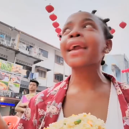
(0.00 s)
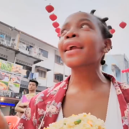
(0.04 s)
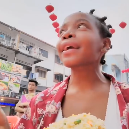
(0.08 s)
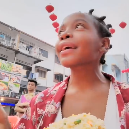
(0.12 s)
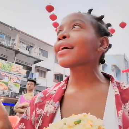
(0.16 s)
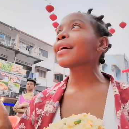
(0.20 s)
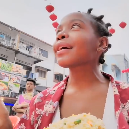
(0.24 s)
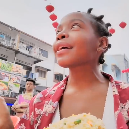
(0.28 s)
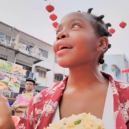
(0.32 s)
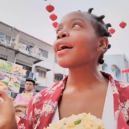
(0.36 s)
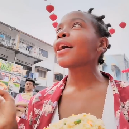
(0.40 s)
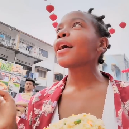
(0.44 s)

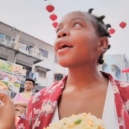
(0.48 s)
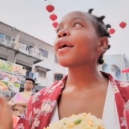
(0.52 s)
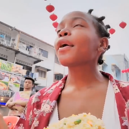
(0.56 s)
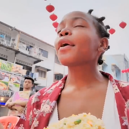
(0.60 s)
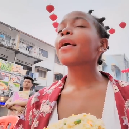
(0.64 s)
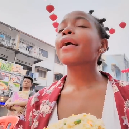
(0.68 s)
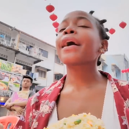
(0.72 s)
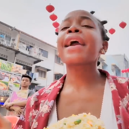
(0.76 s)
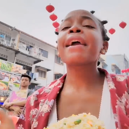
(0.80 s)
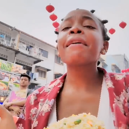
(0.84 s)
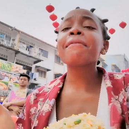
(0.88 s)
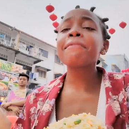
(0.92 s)
Like,
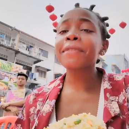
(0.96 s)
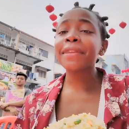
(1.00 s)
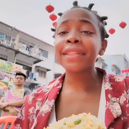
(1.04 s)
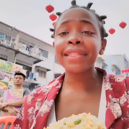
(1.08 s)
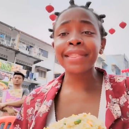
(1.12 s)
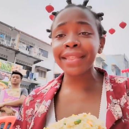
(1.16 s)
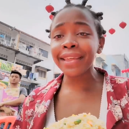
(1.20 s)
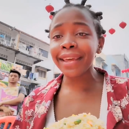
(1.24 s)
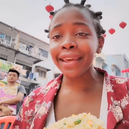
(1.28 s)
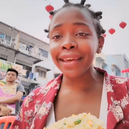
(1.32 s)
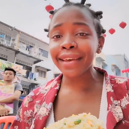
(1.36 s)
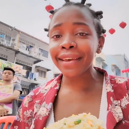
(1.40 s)

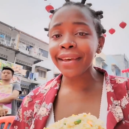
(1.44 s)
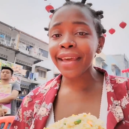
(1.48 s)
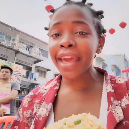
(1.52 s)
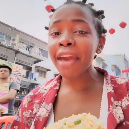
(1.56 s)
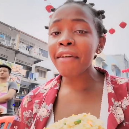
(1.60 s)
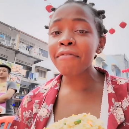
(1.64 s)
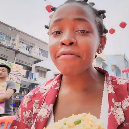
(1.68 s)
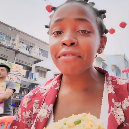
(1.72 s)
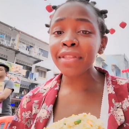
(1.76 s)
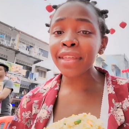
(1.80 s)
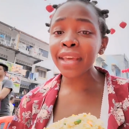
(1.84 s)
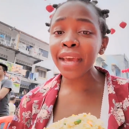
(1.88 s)

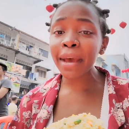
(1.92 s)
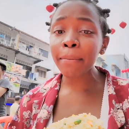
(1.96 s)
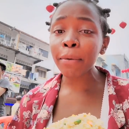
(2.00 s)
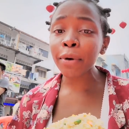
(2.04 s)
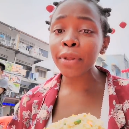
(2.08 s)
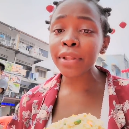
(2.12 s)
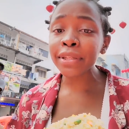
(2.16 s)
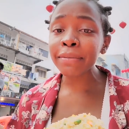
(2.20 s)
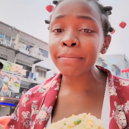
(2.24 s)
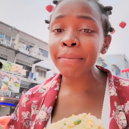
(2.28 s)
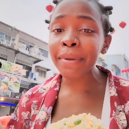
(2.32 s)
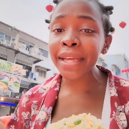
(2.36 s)
everything
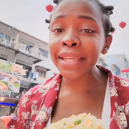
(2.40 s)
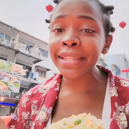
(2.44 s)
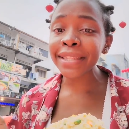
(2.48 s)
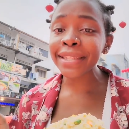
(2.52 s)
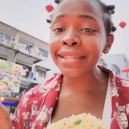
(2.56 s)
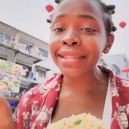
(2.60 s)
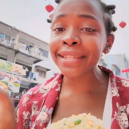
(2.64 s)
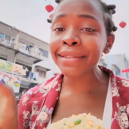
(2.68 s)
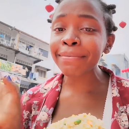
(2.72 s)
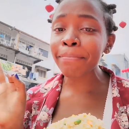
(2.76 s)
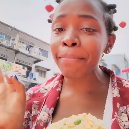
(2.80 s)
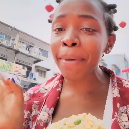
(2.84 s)
about this
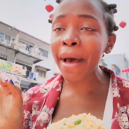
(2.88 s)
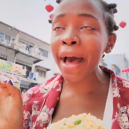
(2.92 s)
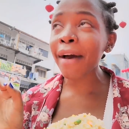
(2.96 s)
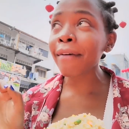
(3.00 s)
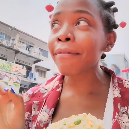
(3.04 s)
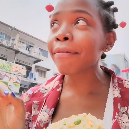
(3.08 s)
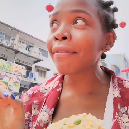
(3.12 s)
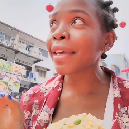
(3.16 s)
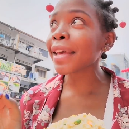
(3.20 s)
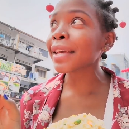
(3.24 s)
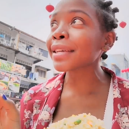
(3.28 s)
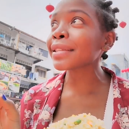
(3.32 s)
place is
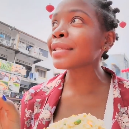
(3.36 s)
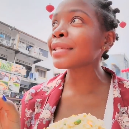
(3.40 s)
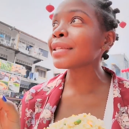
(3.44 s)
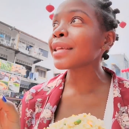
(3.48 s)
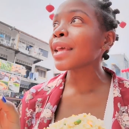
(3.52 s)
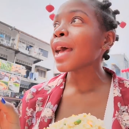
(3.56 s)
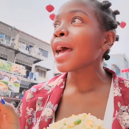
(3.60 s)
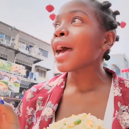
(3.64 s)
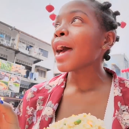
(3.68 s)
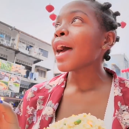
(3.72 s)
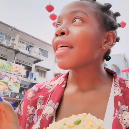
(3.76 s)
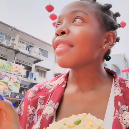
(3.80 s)

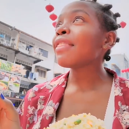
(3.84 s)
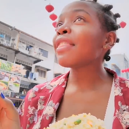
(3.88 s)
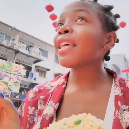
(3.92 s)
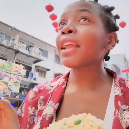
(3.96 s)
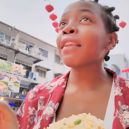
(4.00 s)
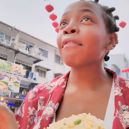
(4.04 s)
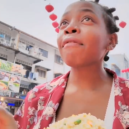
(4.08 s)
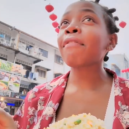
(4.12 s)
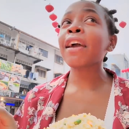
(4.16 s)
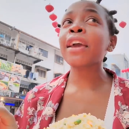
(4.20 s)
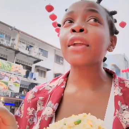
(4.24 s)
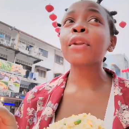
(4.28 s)
perfect.
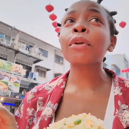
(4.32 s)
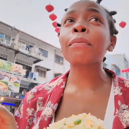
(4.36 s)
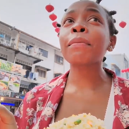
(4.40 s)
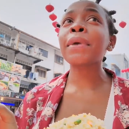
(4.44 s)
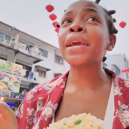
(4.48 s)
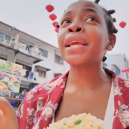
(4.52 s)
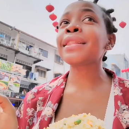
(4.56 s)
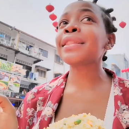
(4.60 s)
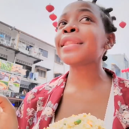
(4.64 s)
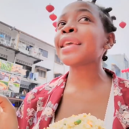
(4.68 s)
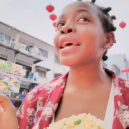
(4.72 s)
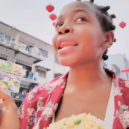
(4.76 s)
The
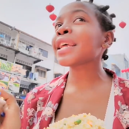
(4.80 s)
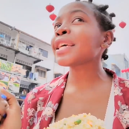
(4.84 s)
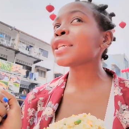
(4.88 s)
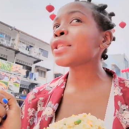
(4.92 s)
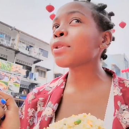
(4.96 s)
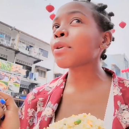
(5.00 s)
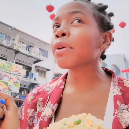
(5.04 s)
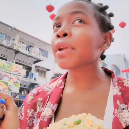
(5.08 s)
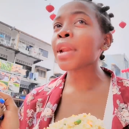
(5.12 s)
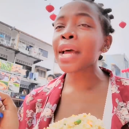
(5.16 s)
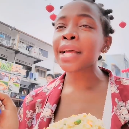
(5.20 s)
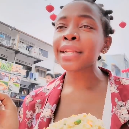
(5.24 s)
environment, the
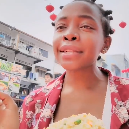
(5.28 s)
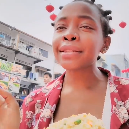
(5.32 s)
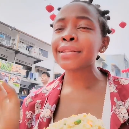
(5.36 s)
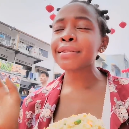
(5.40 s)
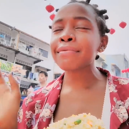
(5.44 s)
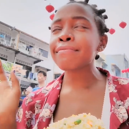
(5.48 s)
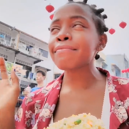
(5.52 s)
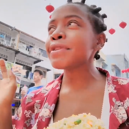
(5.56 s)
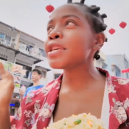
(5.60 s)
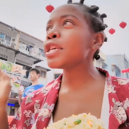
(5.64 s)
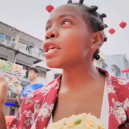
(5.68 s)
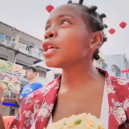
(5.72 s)

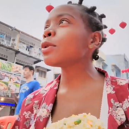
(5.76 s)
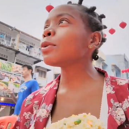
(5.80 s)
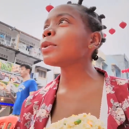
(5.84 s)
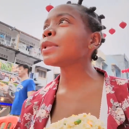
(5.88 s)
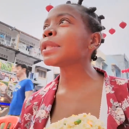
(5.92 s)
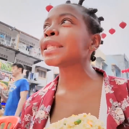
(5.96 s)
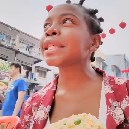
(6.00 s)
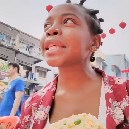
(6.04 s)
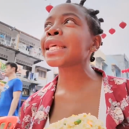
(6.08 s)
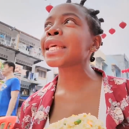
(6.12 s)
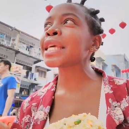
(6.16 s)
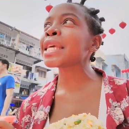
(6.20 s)
restaurants, the
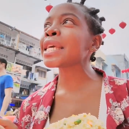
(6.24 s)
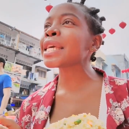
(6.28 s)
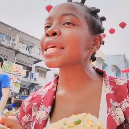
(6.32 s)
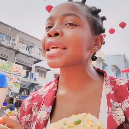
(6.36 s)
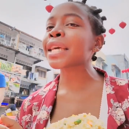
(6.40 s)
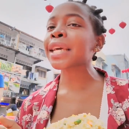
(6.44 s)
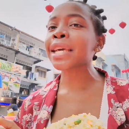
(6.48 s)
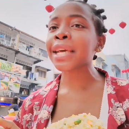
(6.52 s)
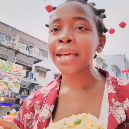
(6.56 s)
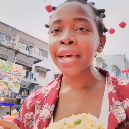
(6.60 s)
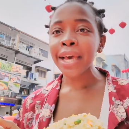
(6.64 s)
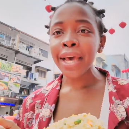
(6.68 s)

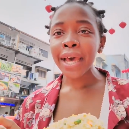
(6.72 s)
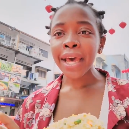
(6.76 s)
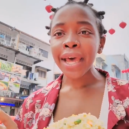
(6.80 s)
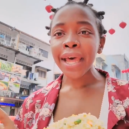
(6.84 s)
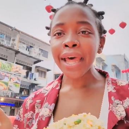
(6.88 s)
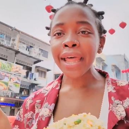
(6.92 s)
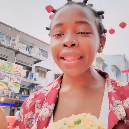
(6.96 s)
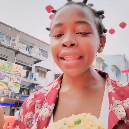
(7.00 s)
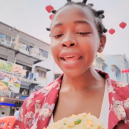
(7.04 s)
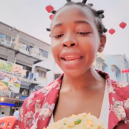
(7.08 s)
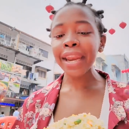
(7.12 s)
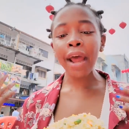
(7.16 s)
music.
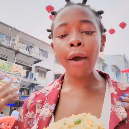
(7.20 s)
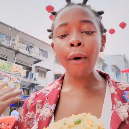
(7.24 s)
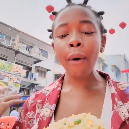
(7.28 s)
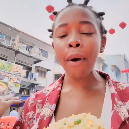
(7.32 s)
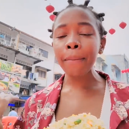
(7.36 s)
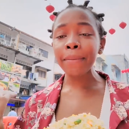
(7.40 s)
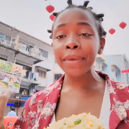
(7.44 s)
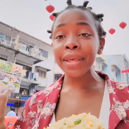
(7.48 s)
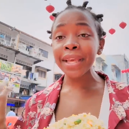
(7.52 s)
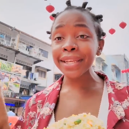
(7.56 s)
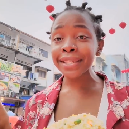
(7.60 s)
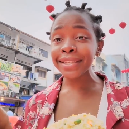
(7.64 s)
And then
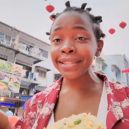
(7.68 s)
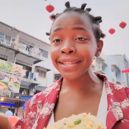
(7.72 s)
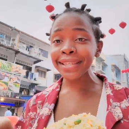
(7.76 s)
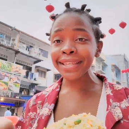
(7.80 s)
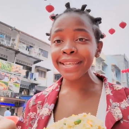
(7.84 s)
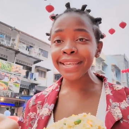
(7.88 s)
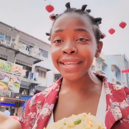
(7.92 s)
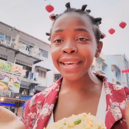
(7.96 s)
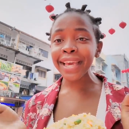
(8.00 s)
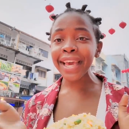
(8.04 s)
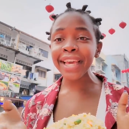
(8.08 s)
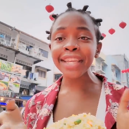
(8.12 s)
now I'm
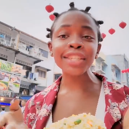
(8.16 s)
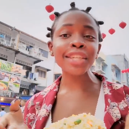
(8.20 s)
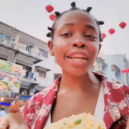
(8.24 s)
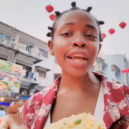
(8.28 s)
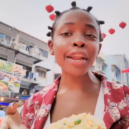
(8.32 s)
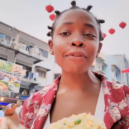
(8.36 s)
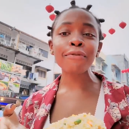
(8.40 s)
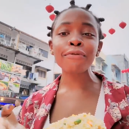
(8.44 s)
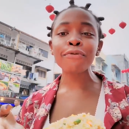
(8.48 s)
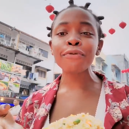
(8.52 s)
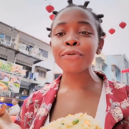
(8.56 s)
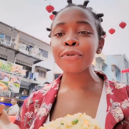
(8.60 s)
eating
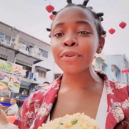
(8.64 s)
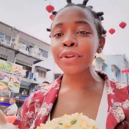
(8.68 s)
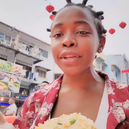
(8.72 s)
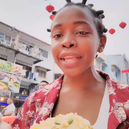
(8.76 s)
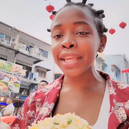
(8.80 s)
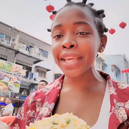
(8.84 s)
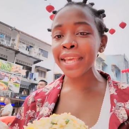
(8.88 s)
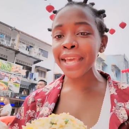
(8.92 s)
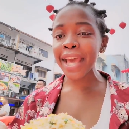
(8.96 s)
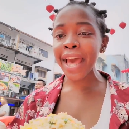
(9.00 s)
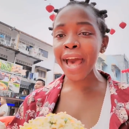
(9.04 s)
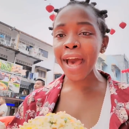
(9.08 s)
Asian
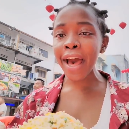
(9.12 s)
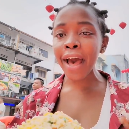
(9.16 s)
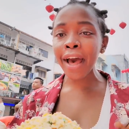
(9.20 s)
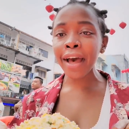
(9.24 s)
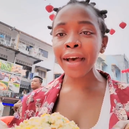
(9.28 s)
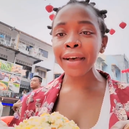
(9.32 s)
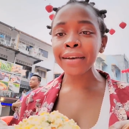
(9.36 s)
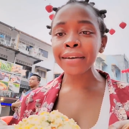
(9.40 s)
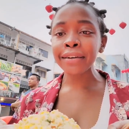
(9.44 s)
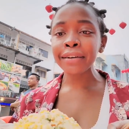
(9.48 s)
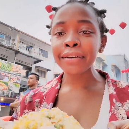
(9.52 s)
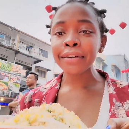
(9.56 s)
food here.
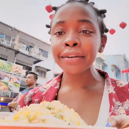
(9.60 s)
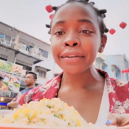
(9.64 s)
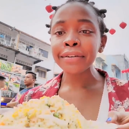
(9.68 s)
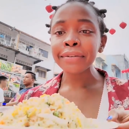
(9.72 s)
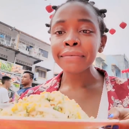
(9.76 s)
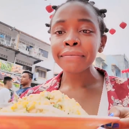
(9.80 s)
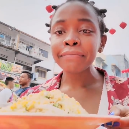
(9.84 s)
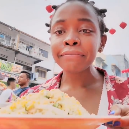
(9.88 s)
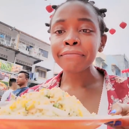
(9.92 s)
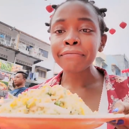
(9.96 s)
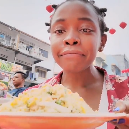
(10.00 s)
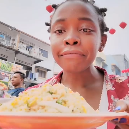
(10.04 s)

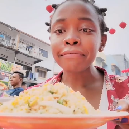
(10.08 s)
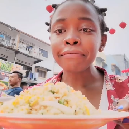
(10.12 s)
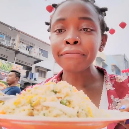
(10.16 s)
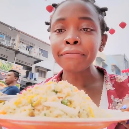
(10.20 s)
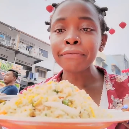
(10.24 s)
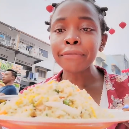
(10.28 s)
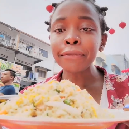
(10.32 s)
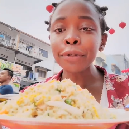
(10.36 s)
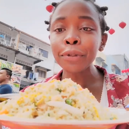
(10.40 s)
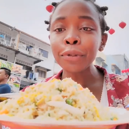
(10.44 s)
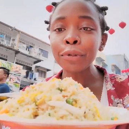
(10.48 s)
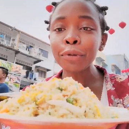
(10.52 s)

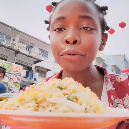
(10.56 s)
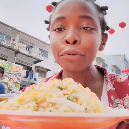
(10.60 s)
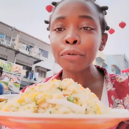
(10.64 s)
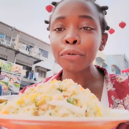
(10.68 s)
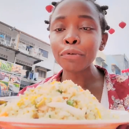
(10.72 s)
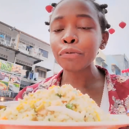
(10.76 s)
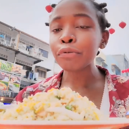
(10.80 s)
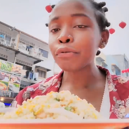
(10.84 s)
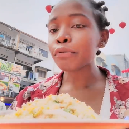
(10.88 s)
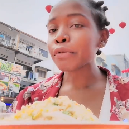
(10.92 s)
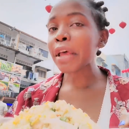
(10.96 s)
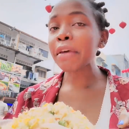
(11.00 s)

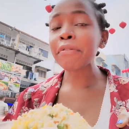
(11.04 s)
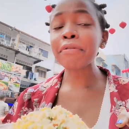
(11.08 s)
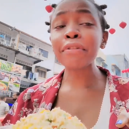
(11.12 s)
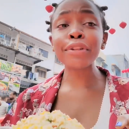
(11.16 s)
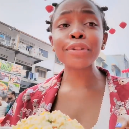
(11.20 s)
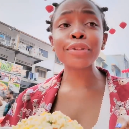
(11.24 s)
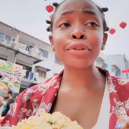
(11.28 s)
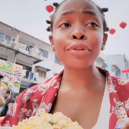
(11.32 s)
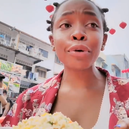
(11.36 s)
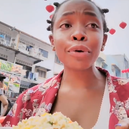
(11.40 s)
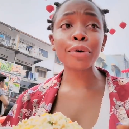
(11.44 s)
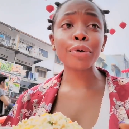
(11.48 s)
I
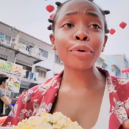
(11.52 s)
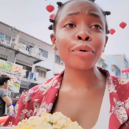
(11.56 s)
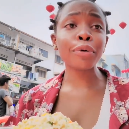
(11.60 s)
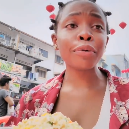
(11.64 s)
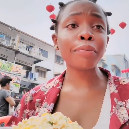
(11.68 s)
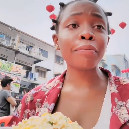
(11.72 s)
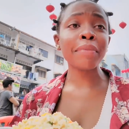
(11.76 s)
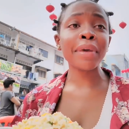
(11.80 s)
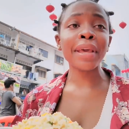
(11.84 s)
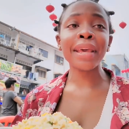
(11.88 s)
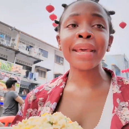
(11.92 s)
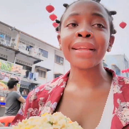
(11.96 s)
feel so
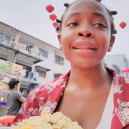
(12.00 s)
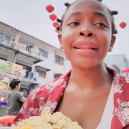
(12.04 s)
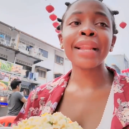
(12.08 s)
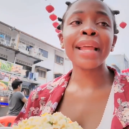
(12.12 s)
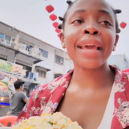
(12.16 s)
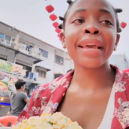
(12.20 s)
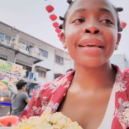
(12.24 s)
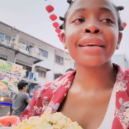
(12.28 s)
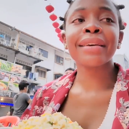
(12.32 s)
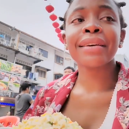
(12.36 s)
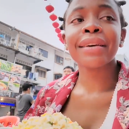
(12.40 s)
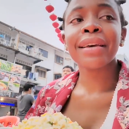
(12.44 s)
good,
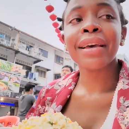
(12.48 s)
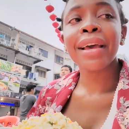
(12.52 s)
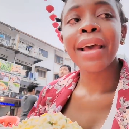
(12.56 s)
man. Like,